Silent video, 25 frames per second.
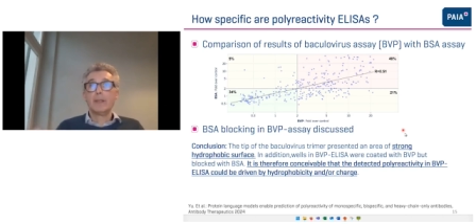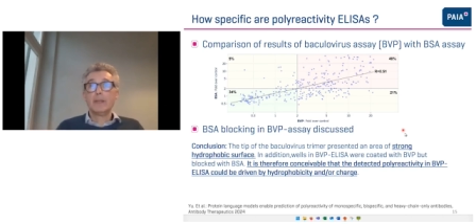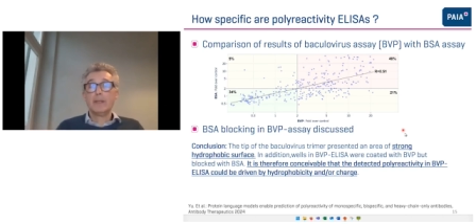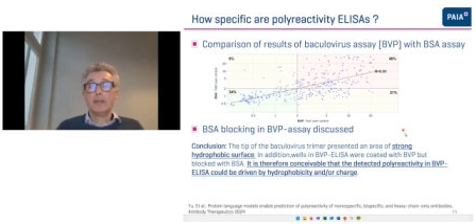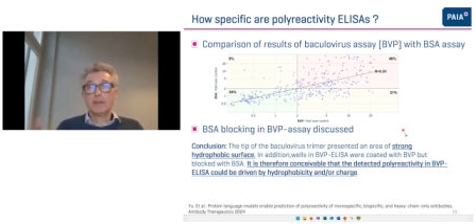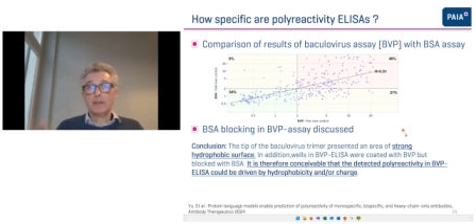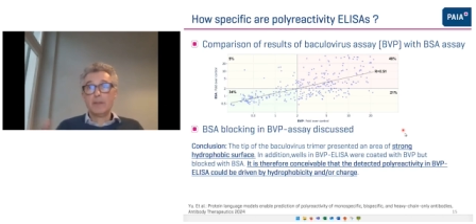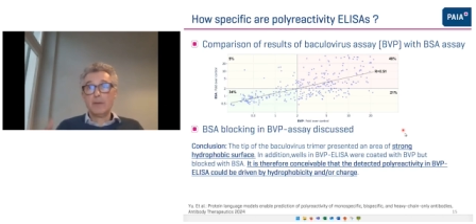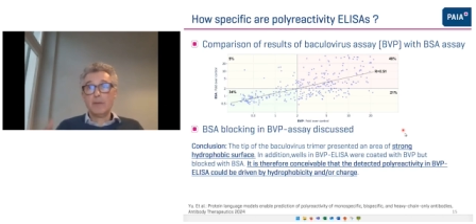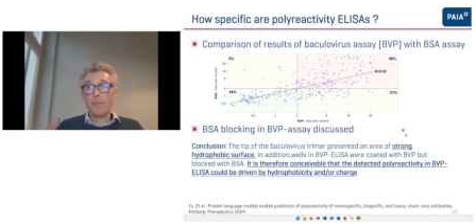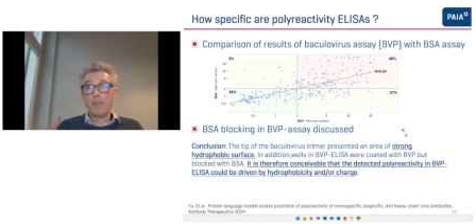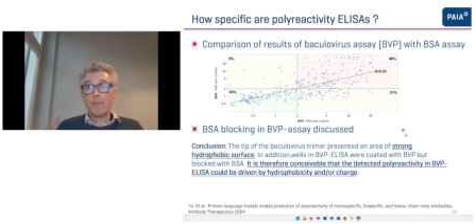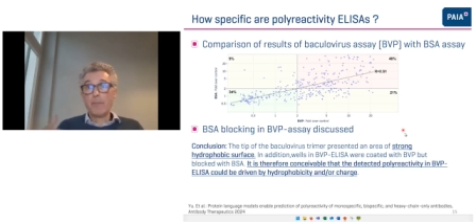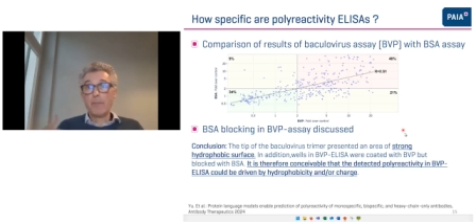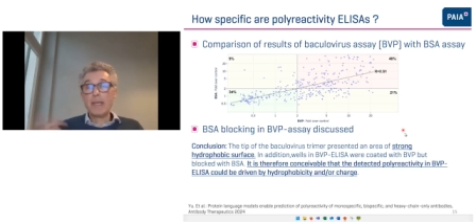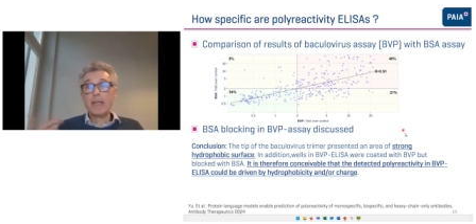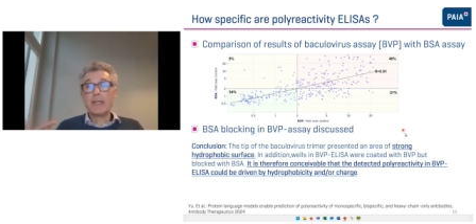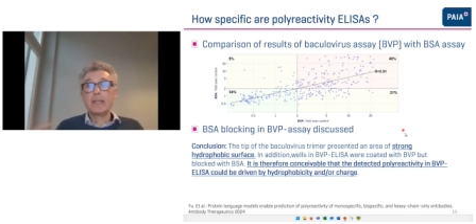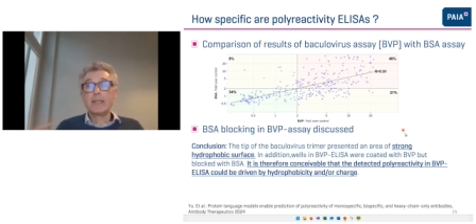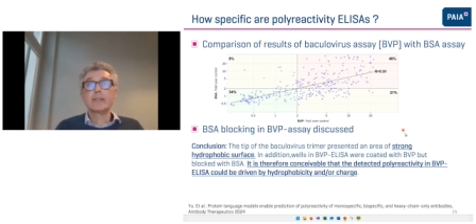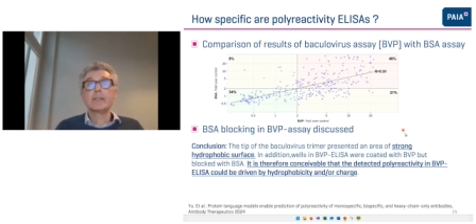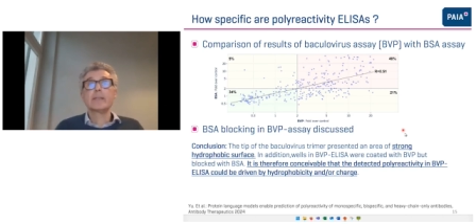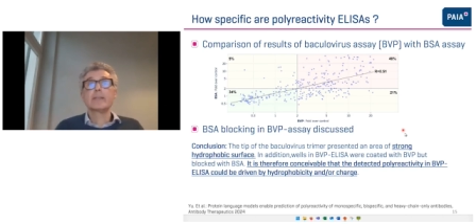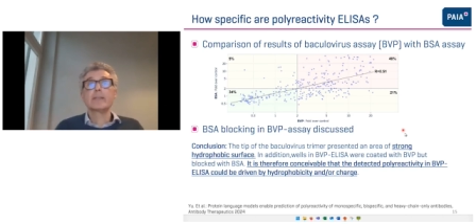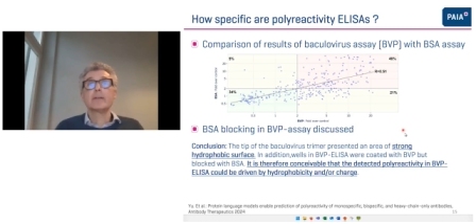is a
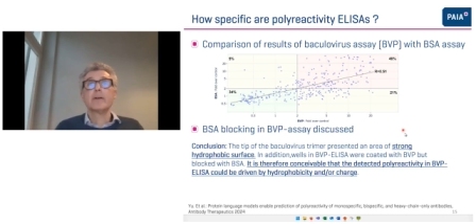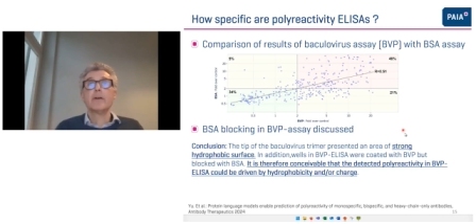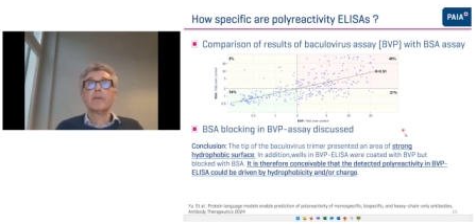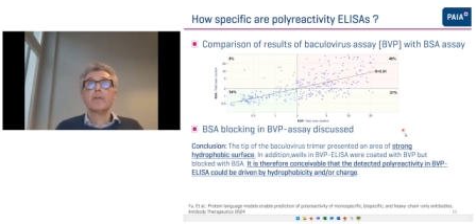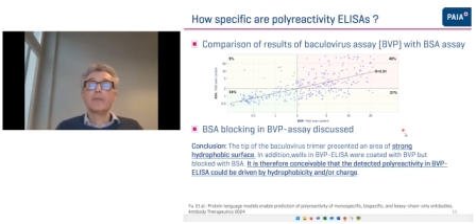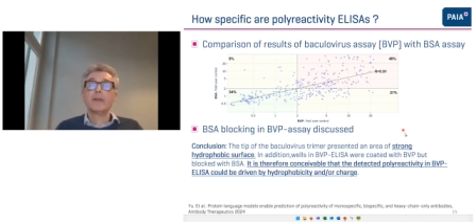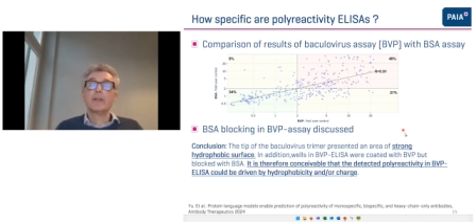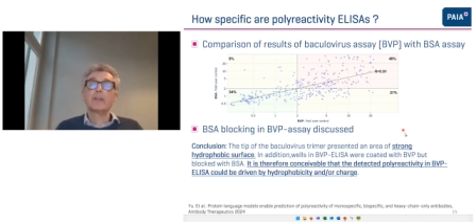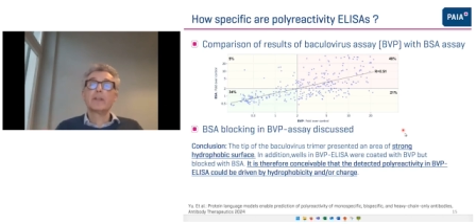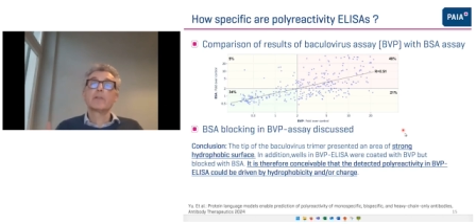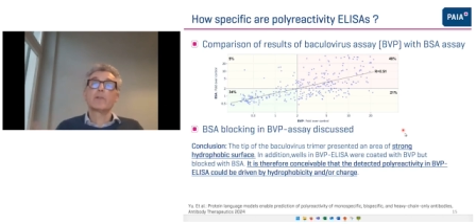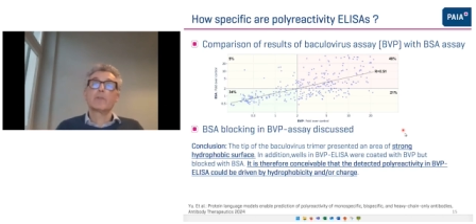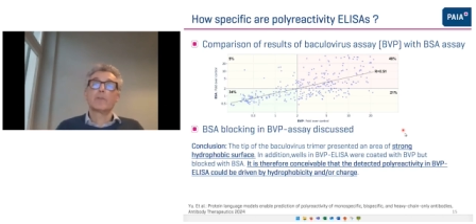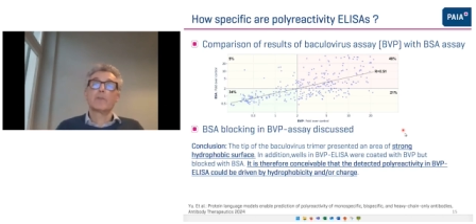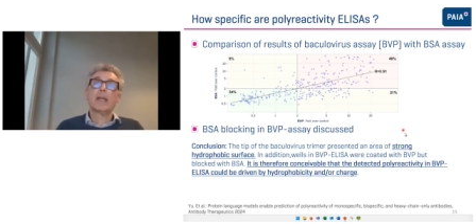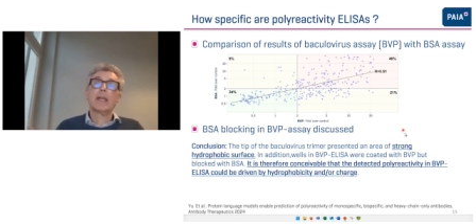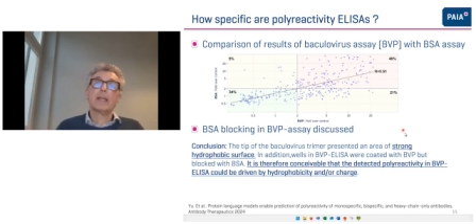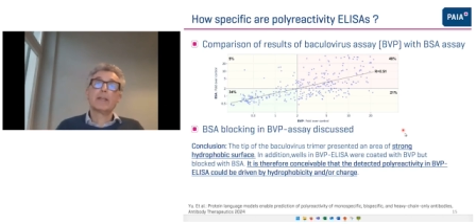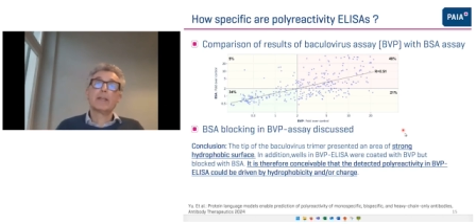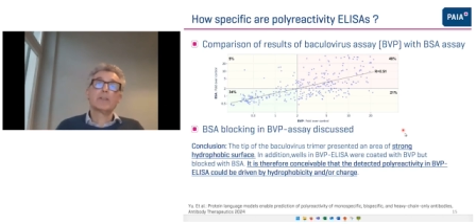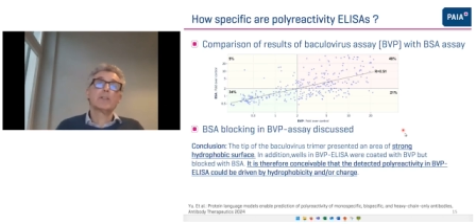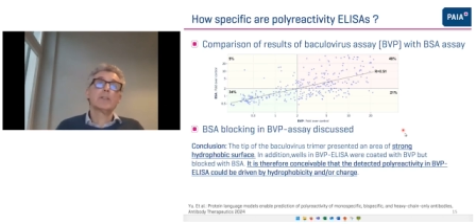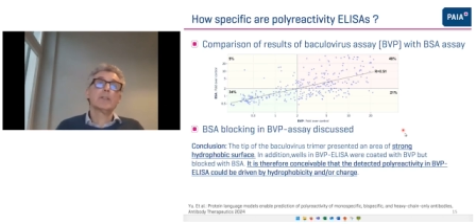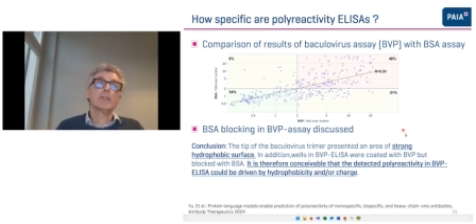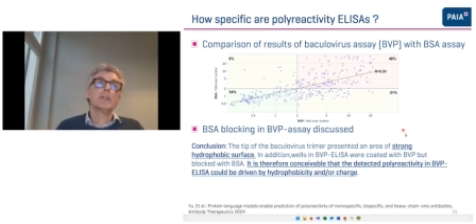mix of
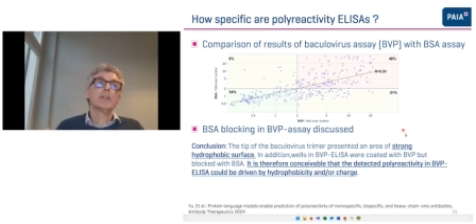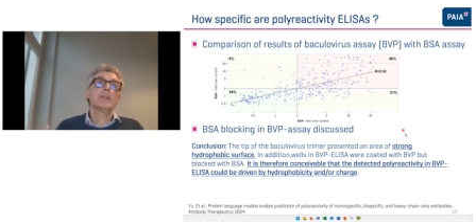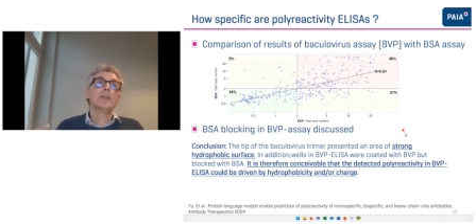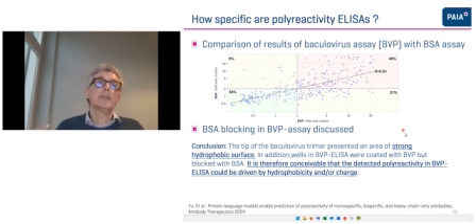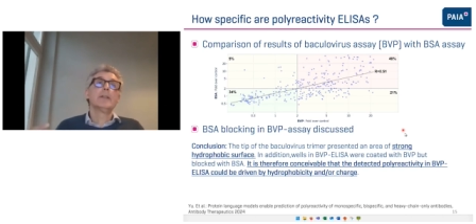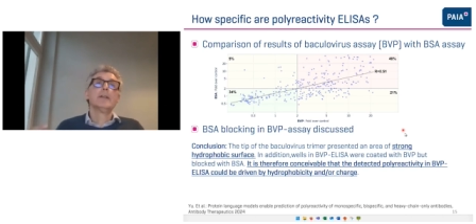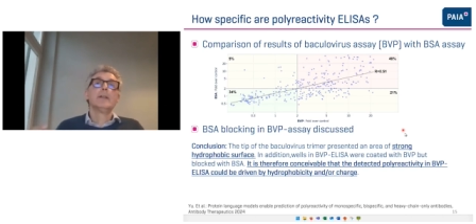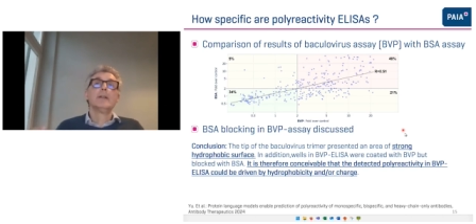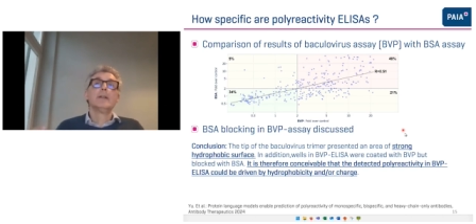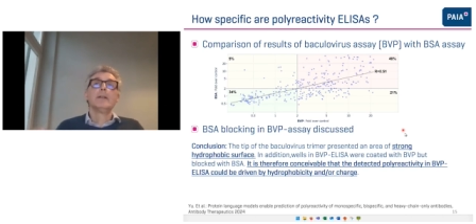interaction.